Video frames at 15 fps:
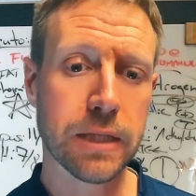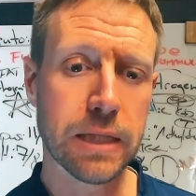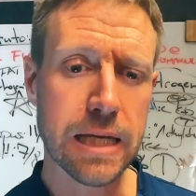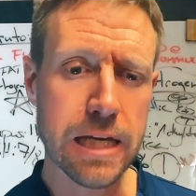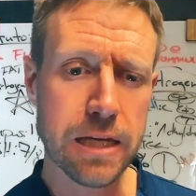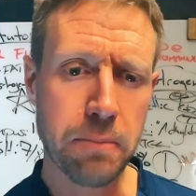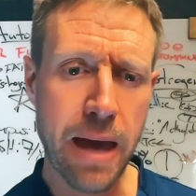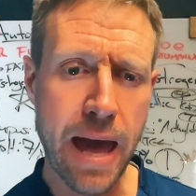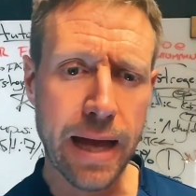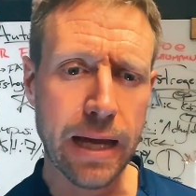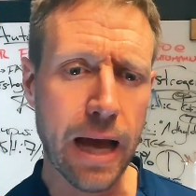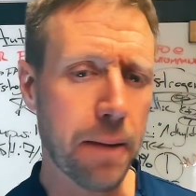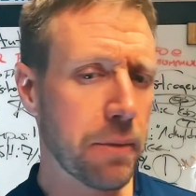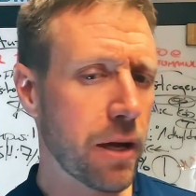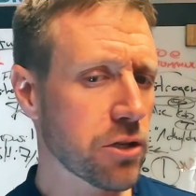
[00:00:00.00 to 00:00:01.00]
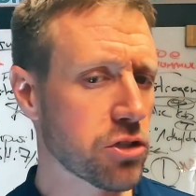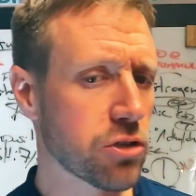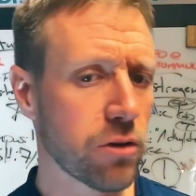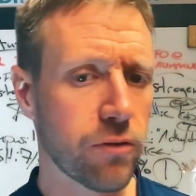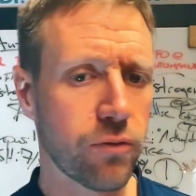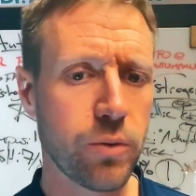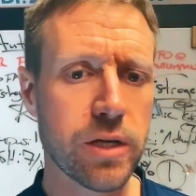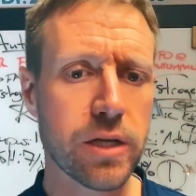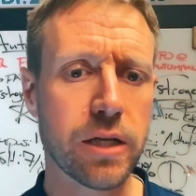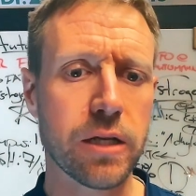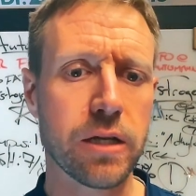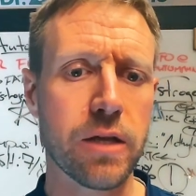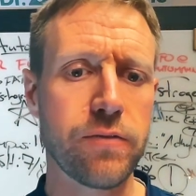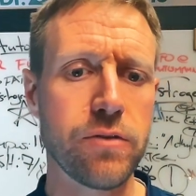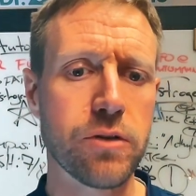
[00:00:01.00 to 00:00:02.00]
Geek Mac, I'm not sure if
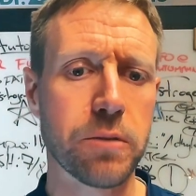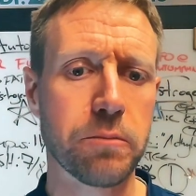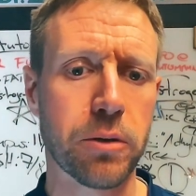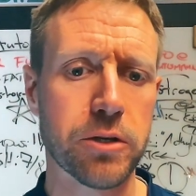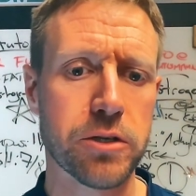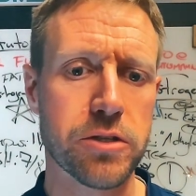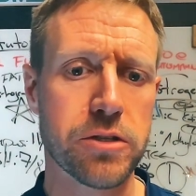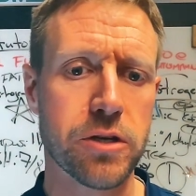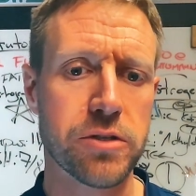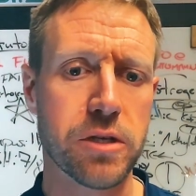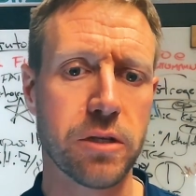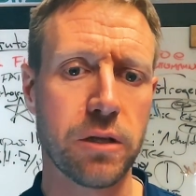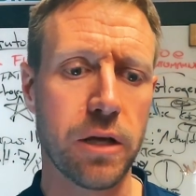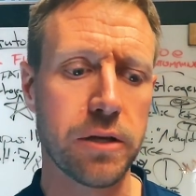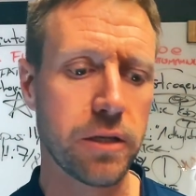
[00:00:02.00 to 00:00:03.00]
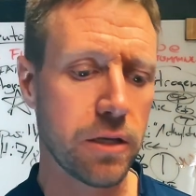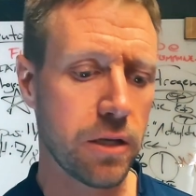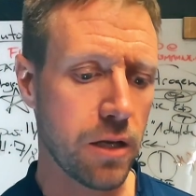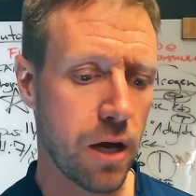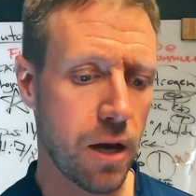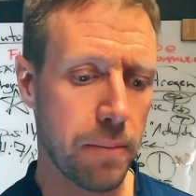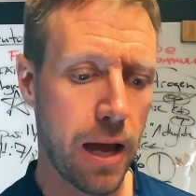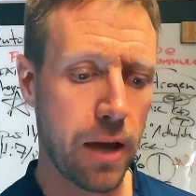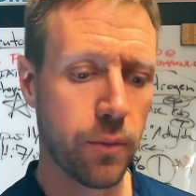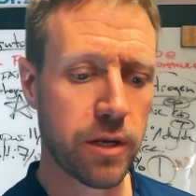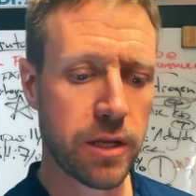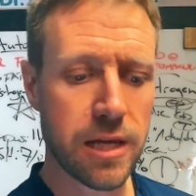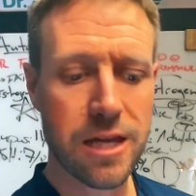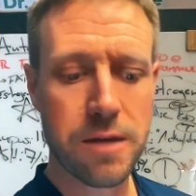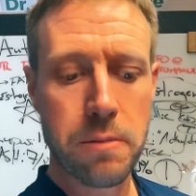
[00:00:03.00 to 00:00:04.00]
you can purchase those in London. I
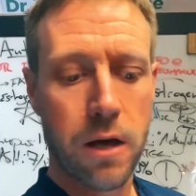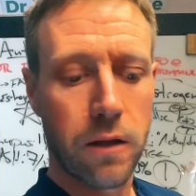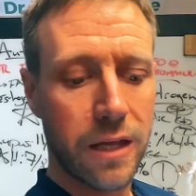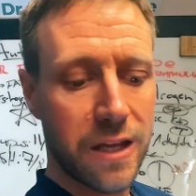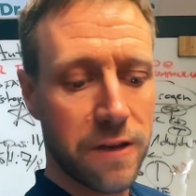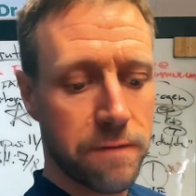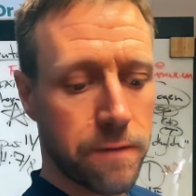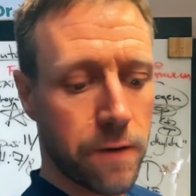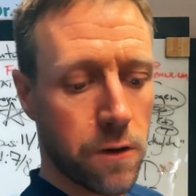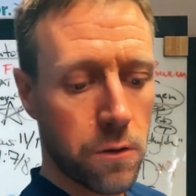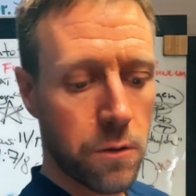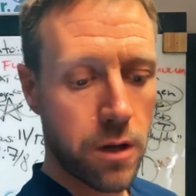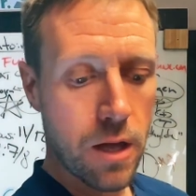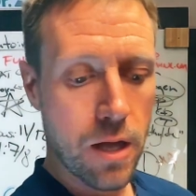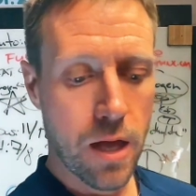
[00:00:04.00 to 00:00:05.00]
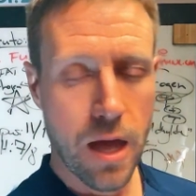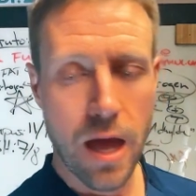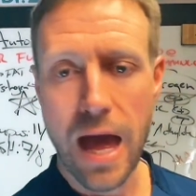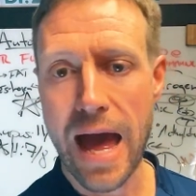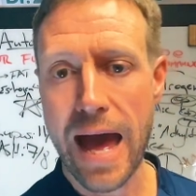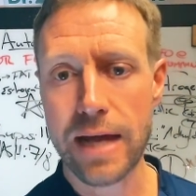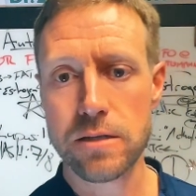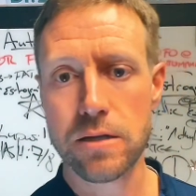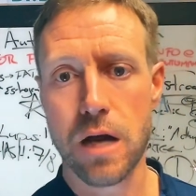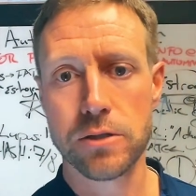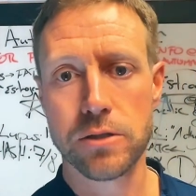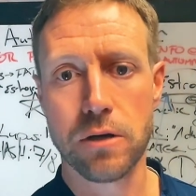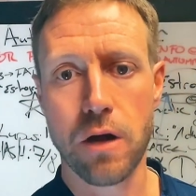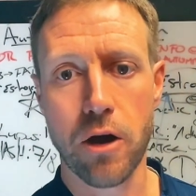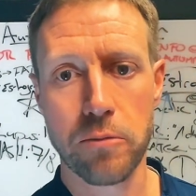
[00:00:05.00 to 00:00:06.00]
would email
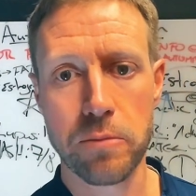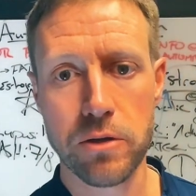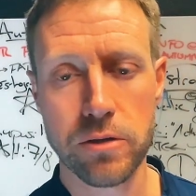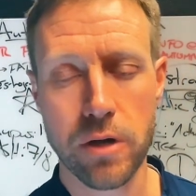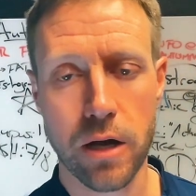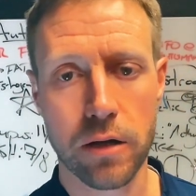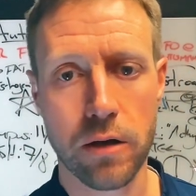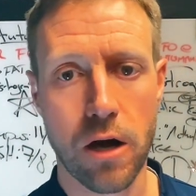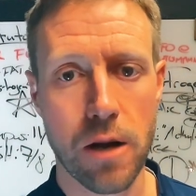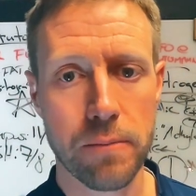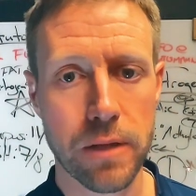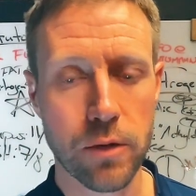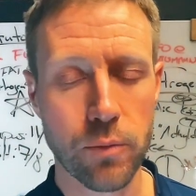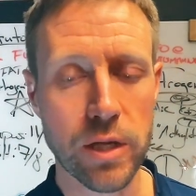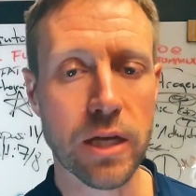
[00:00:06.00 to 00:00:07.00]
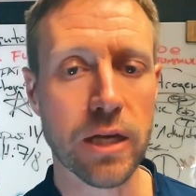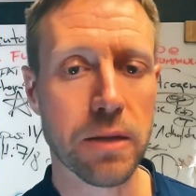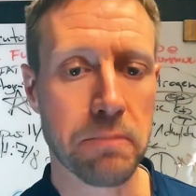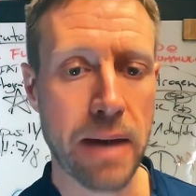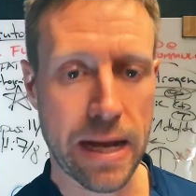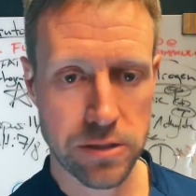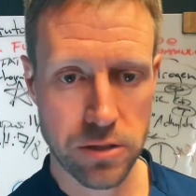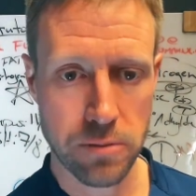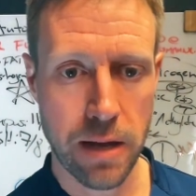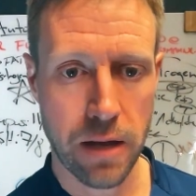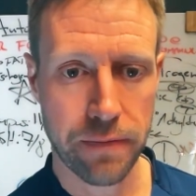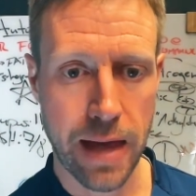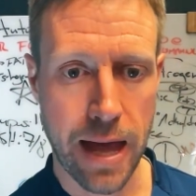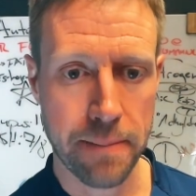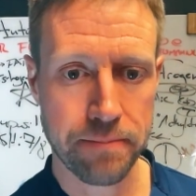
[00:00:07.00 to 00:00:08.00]
info@drautoimmune.com and we can get back to you
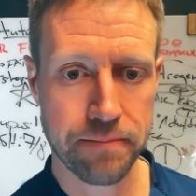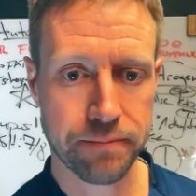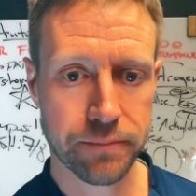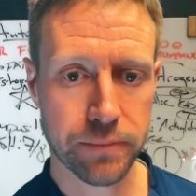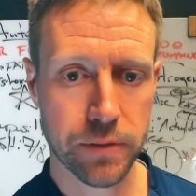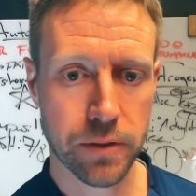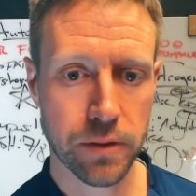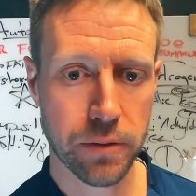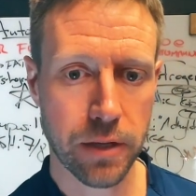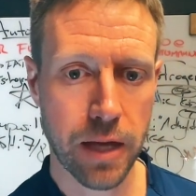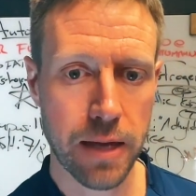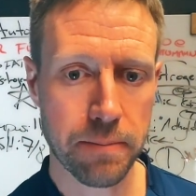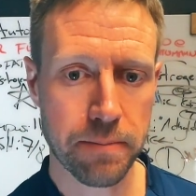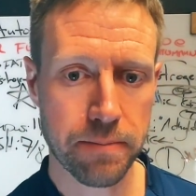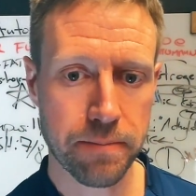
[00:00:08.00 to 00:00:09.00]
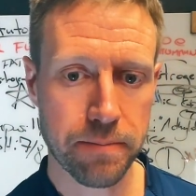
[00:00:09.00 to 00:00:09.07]
about that. Okay?